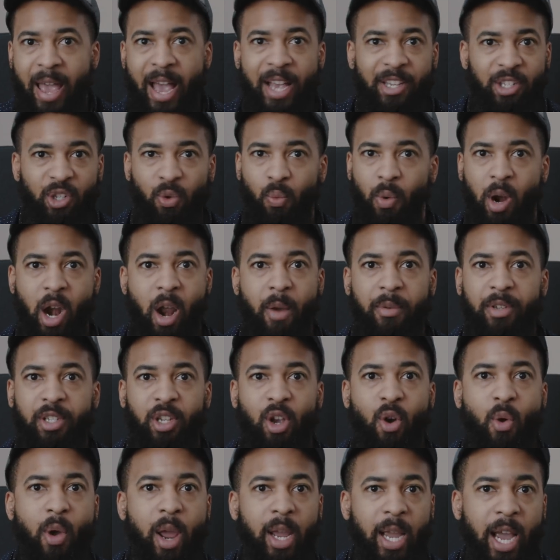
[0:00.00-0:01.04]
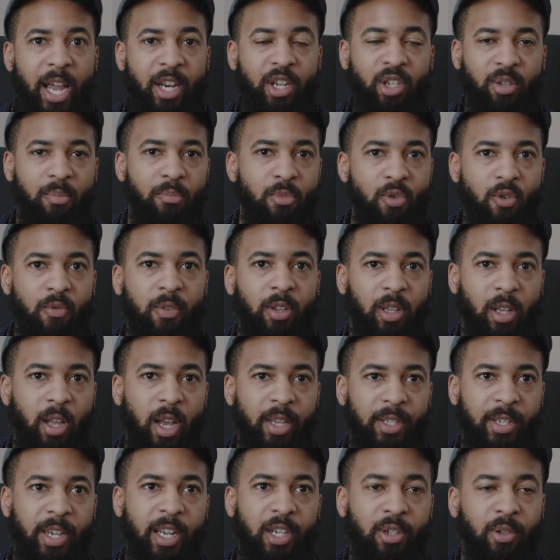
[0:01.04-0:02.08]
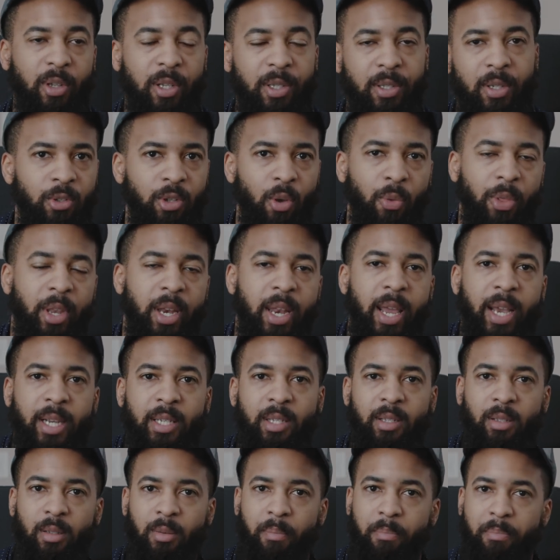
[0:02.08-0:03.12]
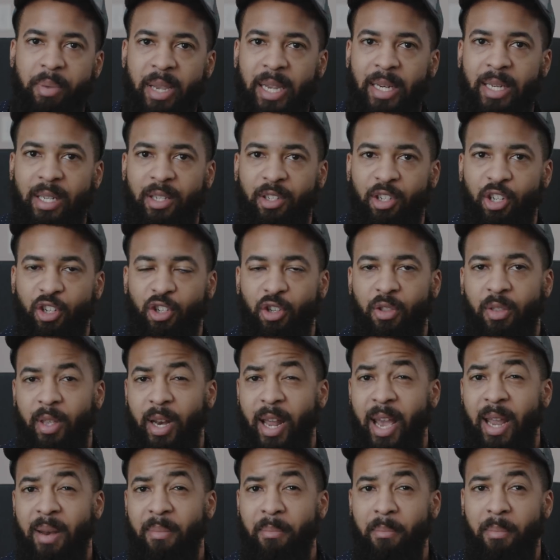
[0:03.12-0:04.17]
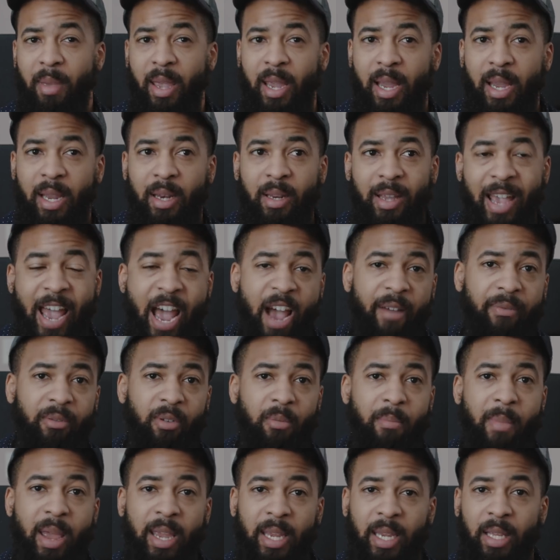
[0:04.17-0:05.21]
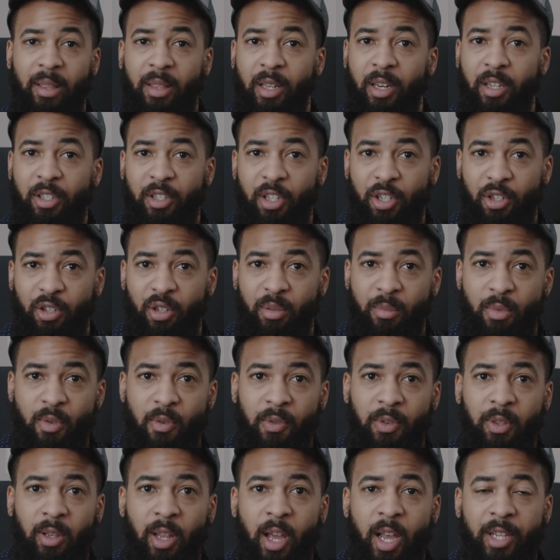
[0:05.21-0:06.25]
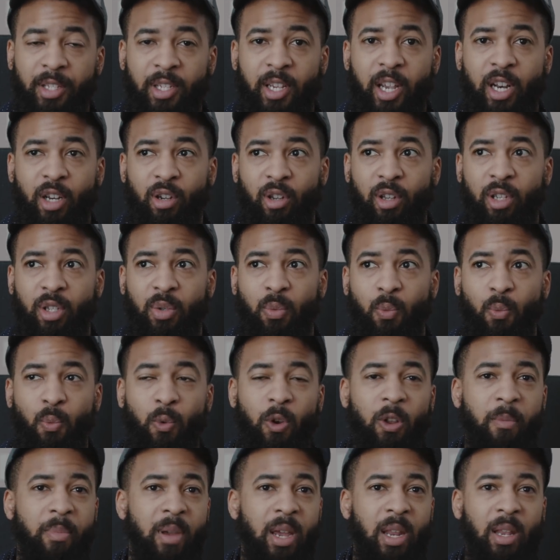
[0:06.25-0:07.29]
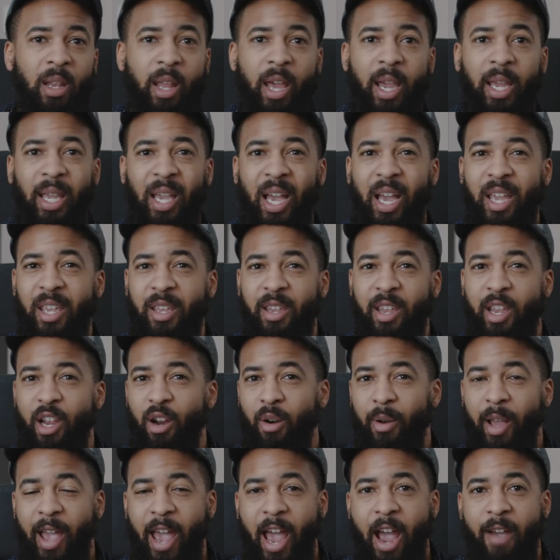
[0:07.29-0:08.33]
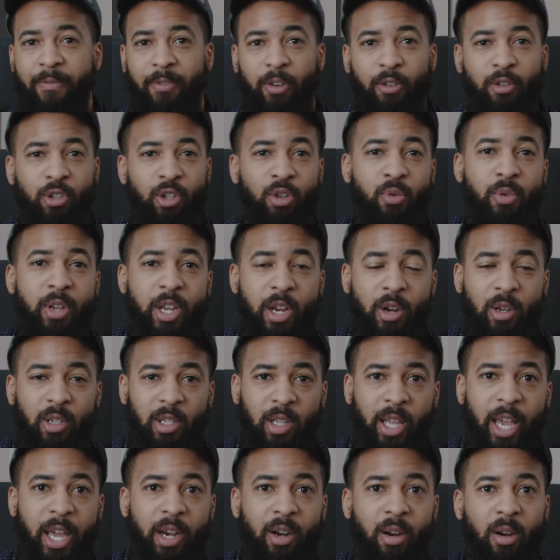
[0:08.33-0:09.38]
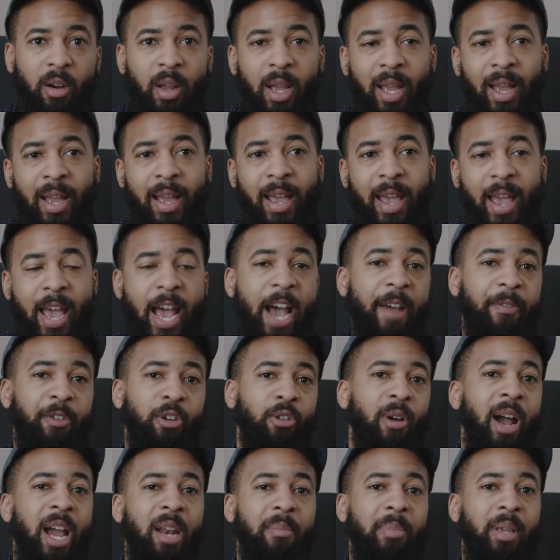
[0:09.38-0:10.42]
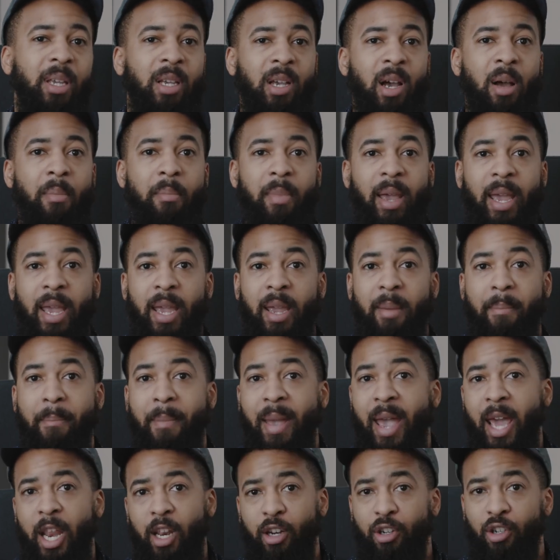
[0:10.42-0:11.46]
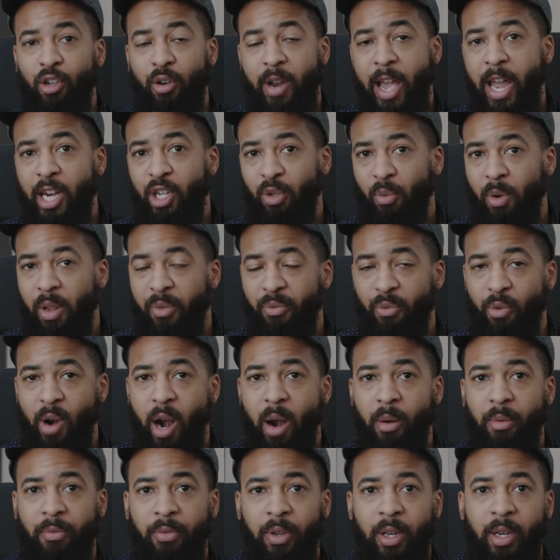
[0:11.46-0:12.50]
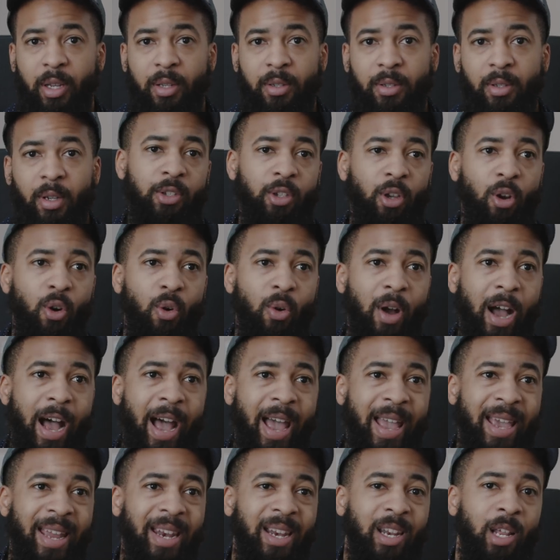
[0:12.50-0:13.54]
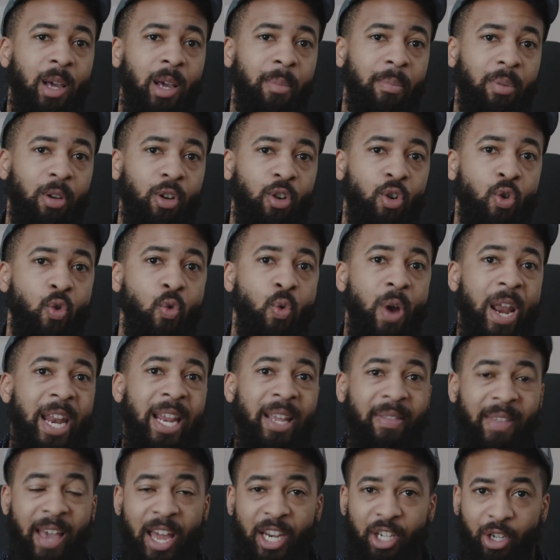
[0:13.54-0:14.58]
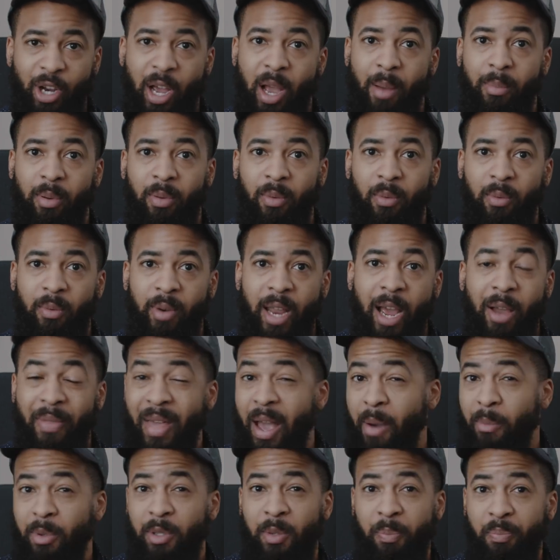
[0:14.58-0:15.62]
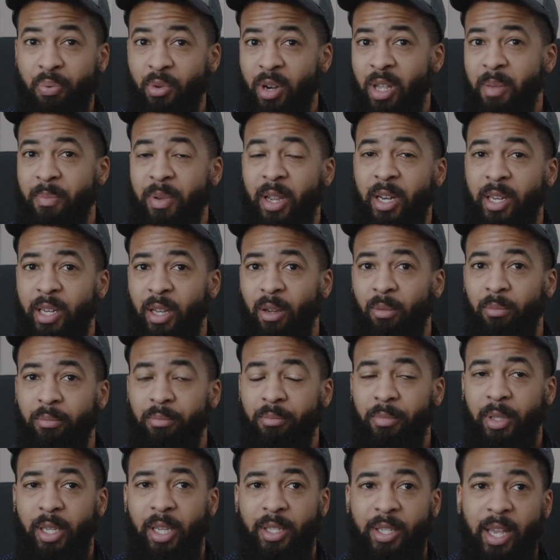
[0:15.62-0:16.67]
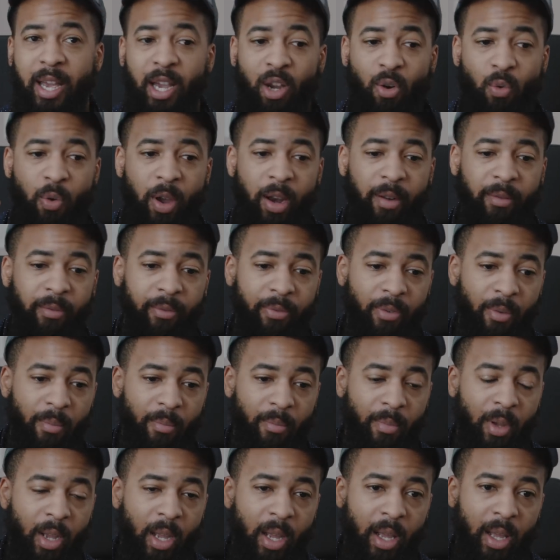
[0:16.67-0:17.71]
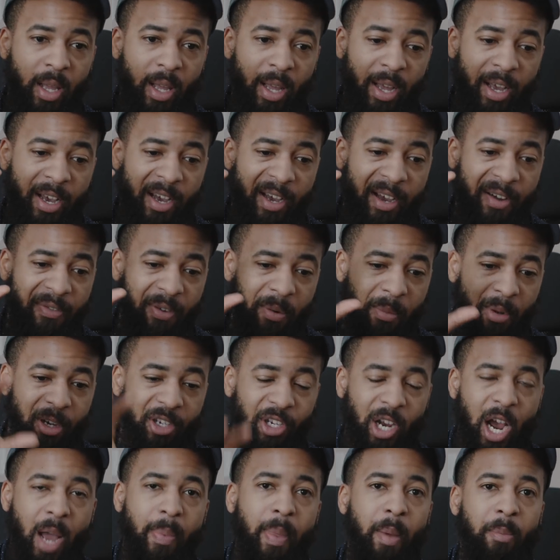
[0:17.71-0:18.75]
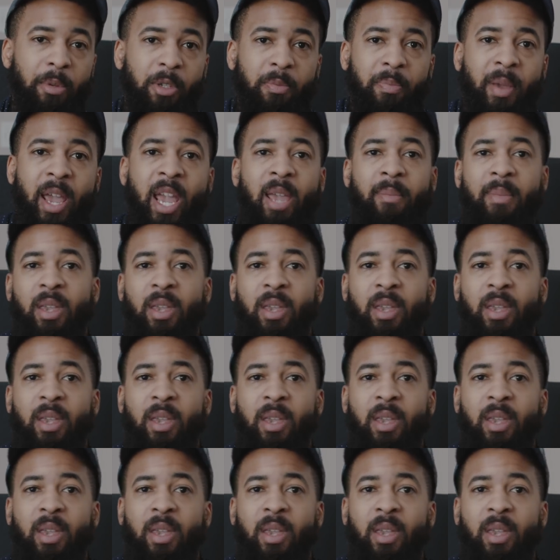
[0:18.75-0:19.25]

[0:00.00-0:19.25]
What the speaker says: as to where I was going. I just moved to Los Angeles. So the next big decision that I'd made after making the decision to move to Los Angeles would have been like 1.5 years to 2 years later, after I'd become a manager at 24-Hour Fitness. So I ended up quitting that job. Now that was a pretty big deal, because I quit from a job that was paying